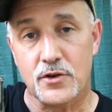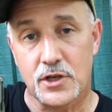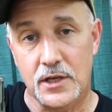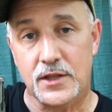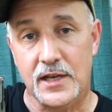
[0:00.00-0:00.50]

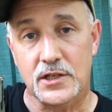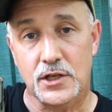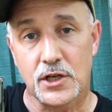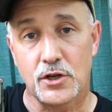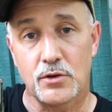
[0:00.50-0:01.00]
good thing to
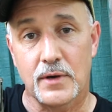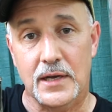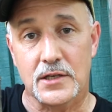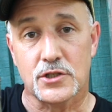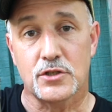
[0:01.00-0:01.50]
do
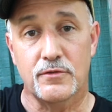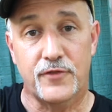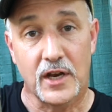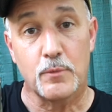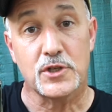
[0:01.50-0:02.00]
is to
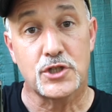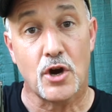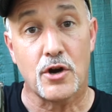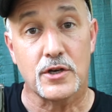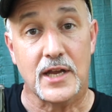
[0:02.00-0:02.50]
fill it with
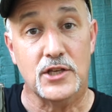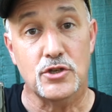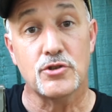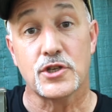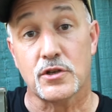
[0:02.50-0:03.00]
dirt and
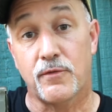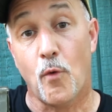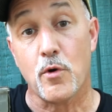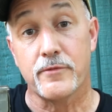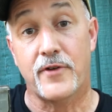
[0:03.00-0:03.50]
use it to
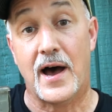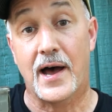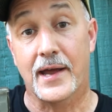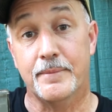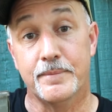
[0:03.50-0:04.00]

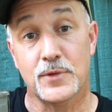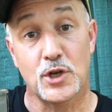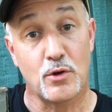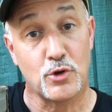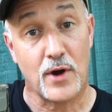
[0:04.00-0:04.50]
fortify, you
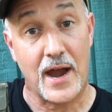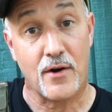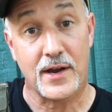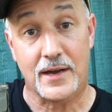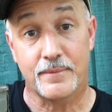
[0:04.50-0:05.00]
know, your
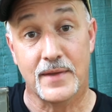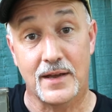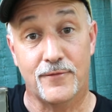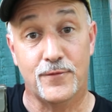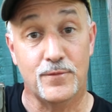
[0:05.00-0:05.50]
area
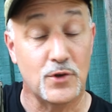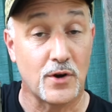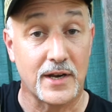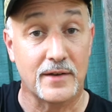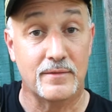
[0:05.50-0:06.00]
if
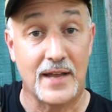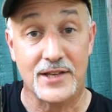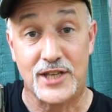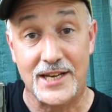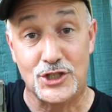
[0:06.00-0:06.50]
you're in an
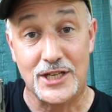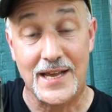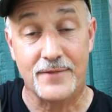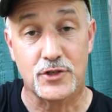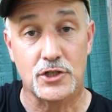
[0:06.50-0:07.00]

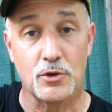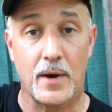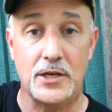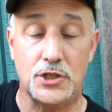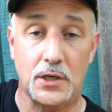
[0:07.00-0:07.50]
SHTF
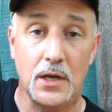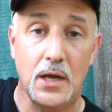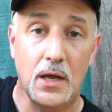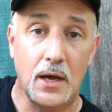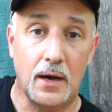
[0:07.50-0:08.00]
situation.
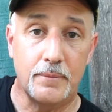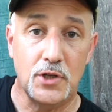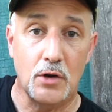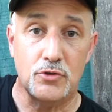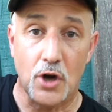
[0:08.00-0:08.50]
Uh,
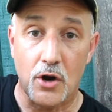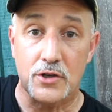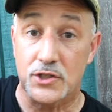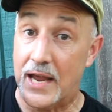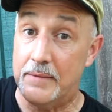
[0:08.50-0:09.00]
you know,
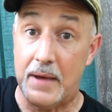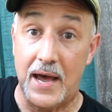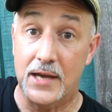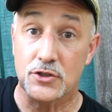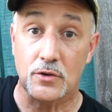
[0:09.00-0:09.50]
dirt,
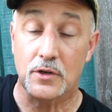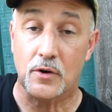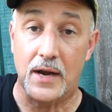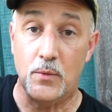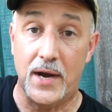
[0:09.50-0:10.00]
sandbags are a
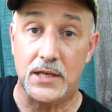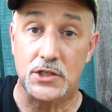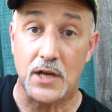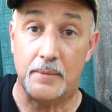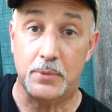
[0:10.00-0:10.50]
great way to
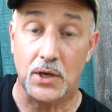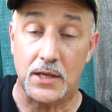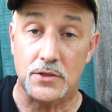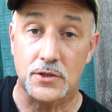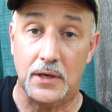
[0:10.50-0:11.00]
stop
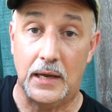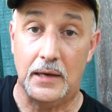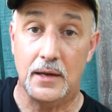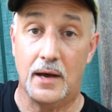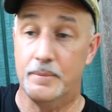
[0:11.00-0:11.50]
bullets.
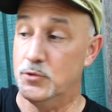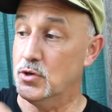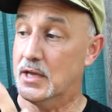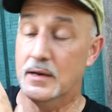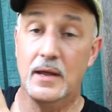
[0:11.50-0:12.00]
And um, you can